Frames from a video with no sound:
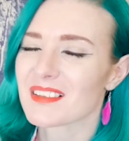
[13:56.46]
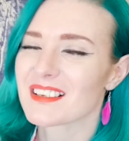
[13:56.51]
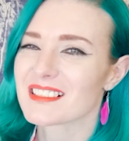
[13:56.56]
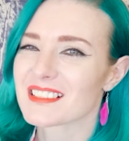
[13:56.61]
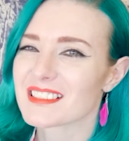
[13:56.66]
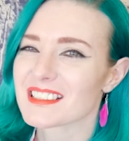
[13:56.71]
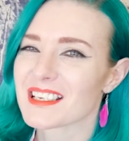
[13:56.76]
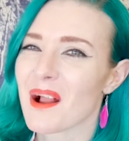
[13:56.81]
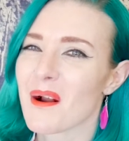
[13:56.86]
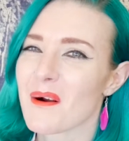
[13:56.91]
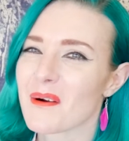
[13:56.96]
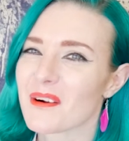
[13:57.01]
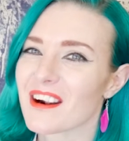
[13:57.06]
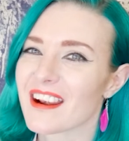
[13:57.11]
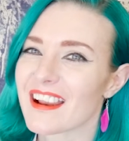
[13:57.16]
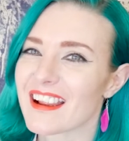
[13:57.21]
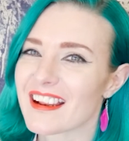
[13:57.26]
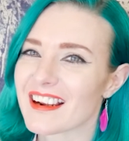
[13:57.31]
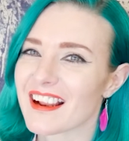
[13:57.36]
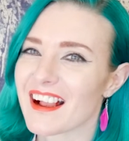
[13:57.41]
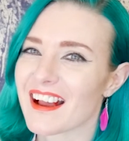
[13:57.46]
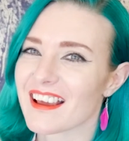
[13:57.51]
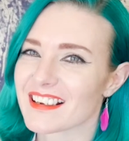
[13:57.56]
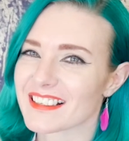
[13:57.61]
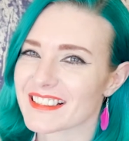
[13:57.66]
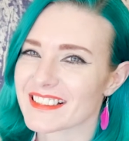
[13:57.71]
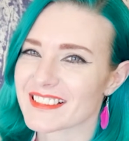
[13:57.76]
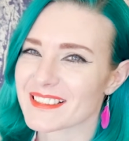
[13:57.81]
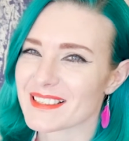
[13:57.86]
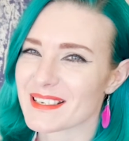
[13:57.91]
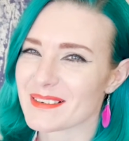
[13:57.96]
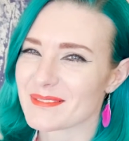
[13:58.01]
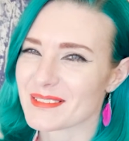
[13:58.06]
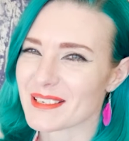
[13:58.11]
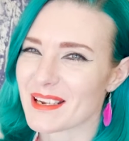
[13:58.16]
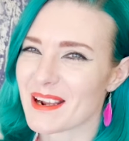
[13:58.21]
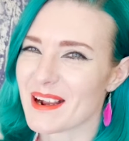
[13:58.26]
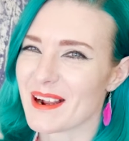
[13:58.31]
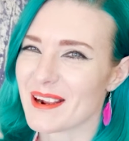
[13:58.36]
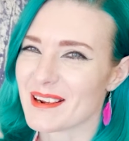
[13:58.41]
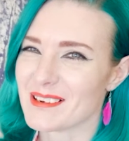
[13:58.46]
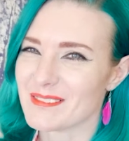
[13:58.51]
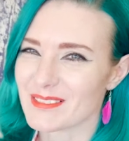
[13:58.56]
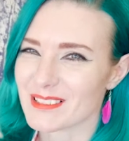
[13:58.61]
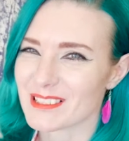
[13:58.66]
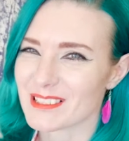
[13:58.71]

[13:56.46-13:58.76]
It's sour and hot at the same time,